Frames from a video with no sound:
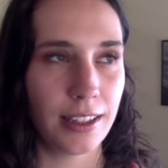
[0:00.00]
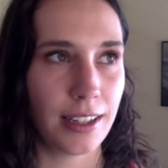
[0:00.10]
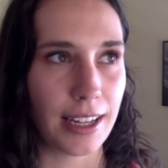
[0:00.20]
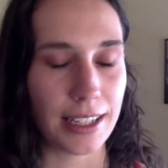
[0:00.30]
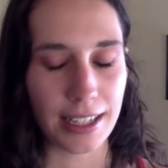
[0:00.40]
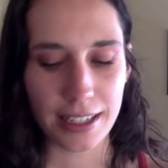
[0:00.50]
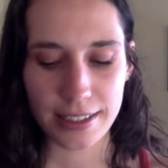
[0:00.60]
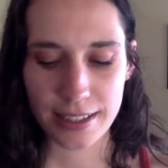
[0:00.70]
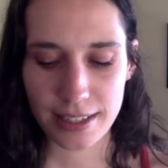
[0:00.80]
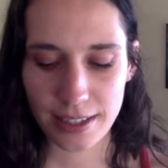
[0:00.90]
I
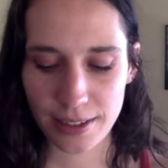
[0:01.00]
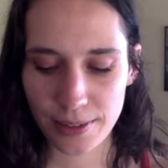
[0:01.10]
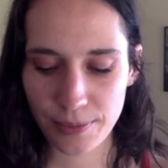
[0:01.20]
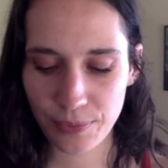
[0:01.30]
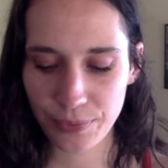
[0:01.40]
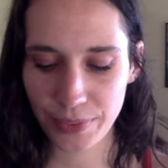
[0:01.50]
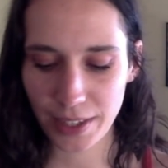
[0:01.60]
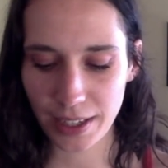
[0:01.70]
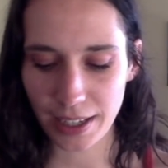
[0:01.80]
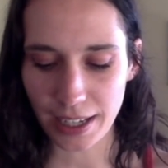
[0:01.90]
guess
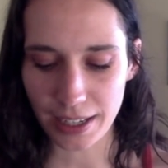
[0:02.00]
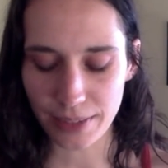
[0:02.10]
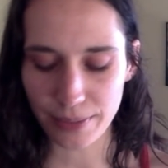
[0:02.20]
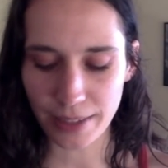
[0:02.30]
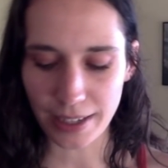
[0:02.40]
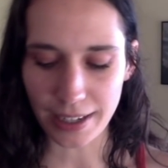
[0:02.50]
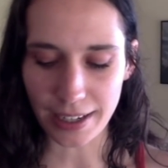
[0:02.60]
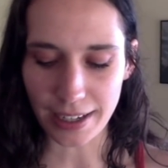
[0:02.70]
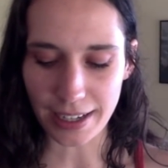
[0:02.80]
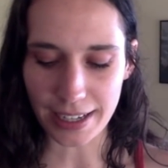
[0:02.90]
I
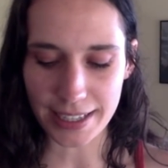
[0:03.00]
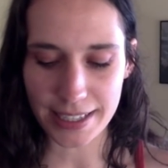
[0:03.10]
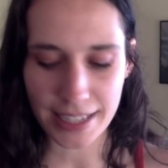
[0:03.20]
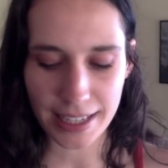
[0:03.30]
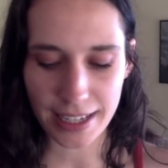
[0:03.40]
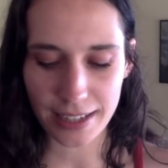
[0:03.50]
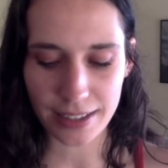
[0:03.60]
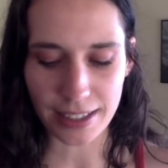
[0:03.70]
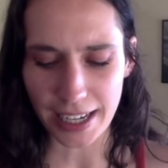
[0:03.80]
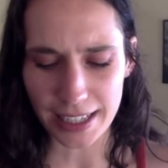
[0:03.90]
say that
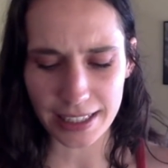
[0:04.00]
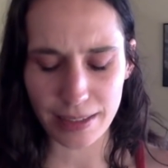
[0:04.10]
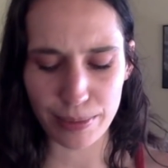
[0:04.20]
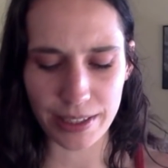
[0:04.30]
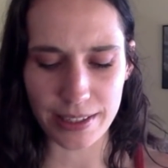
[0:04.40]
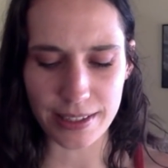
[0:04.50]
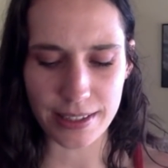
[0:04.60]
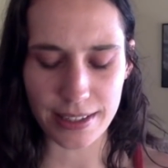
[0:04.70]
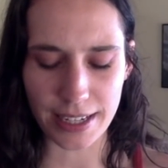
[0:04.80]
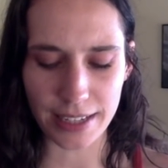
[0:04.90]
lightly because
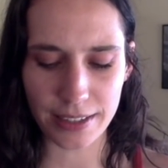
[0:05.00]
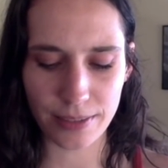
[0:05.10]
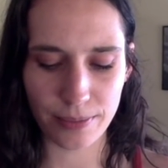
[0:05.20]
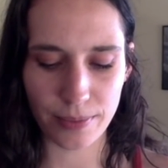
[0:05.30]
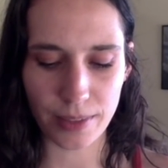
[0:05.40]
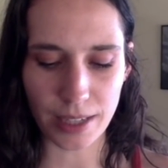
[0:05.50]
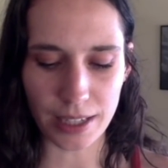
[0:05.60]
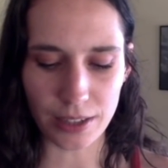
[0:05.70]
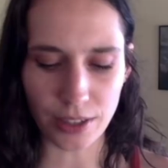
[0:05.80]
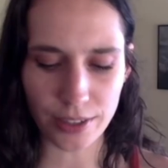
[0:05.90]
like a
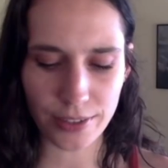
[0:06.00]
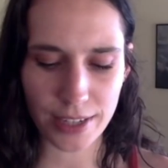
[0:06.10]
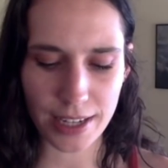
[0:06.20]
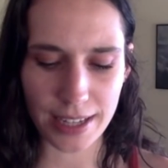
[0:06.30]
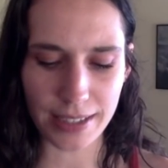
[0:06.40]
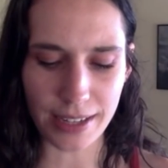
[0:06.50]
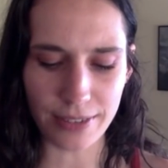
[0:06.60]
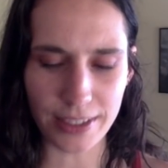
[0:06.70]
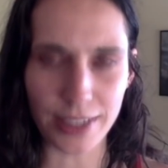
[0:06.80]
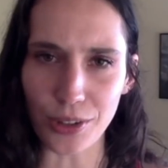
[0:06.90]
lot of it, I
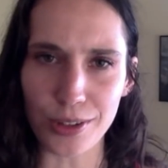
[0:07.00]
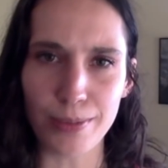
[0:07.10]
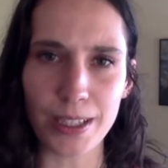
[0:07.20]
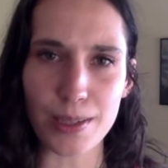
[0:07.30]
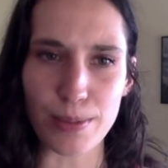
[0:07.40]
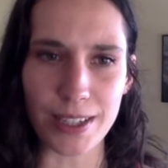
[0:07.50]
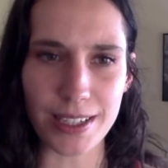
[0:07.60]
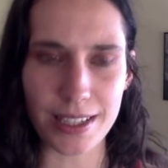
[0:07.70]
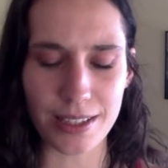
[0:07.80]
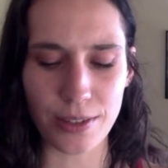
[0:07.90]
feel like the human experience
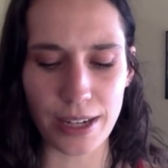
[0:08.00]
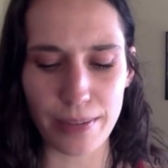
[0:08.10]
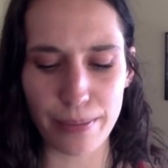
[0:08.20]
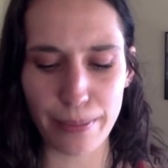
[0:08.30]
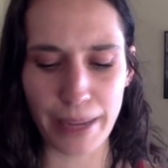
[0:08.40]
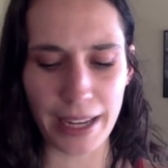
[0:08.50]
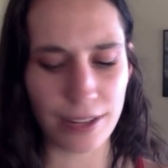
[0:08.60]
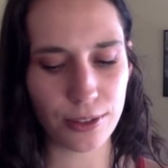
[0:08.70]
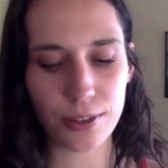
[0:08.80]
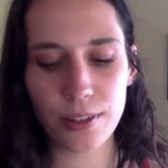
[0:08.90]
is quite
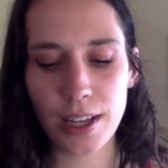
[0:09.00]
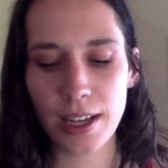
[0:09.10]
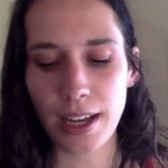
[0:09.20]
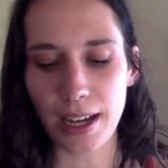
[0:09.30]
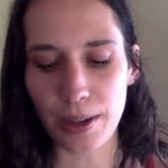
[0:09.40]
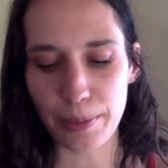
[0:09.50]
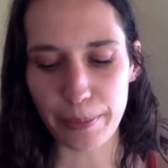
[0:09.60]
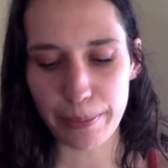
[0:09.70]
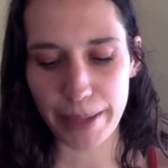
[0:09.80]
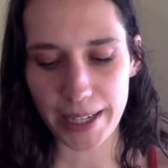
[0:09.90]
painful.
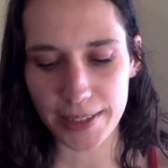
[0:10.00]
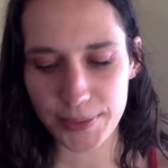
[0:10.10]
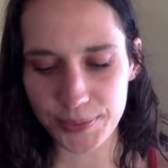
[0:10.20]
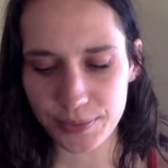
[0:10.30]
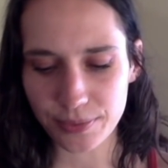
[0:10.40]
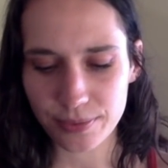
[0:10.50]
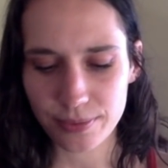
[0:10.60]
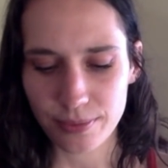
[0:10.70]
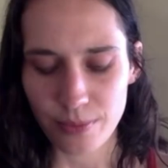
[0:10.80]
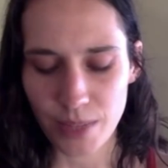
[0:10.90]
But
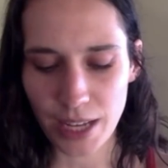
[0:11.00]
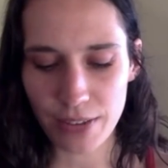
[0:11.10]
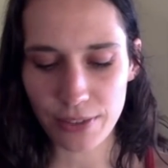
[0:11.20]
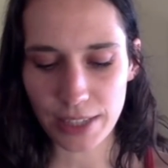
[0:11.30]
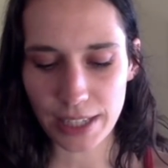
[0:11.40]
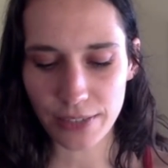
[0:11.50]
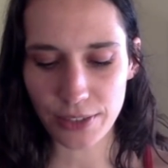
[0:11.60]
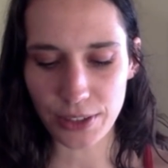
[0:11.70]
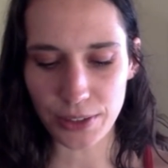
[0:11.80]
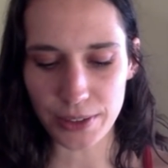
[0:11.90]
I feel like for
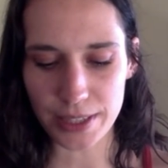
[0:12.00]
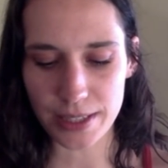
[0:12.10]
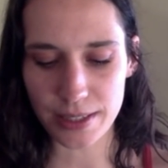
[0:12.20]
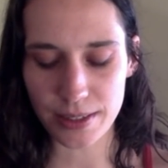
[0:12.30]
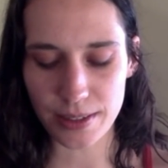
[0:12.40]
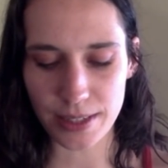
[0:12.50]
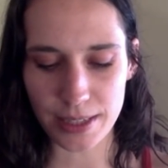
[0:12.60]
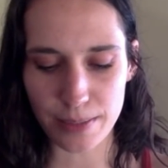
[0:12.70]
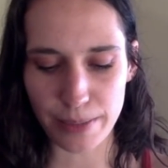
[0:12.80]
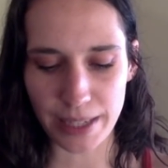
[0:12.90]
you it's
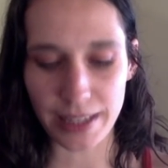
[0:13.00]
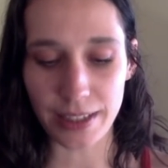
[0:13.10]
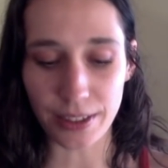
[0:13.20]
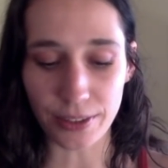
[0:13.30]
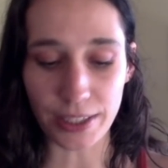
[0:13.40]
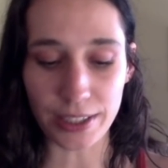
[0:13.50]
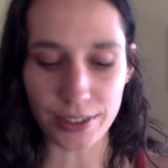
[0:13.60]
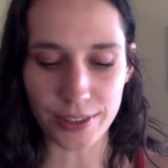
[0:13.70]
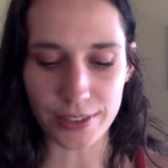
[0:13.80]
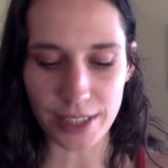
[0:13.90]
been in the arena
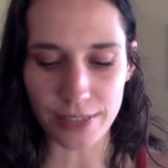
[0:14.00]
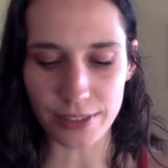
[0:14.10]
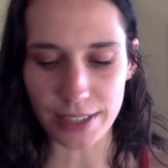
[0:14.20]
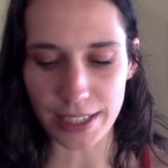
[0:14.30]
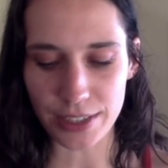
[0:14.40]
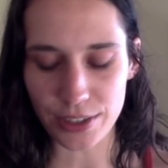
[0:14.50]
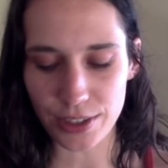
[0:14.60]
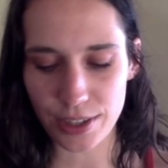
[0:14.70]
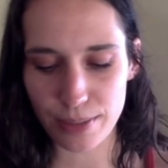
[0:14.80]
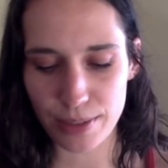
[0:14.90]
of love
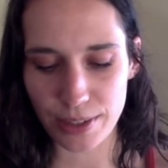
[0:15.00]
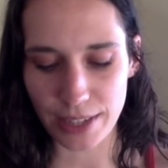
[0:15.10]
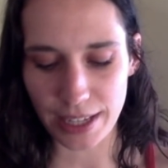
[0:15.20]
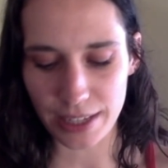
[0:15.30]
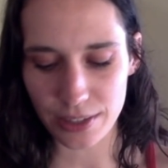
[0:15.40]
relationships, okay?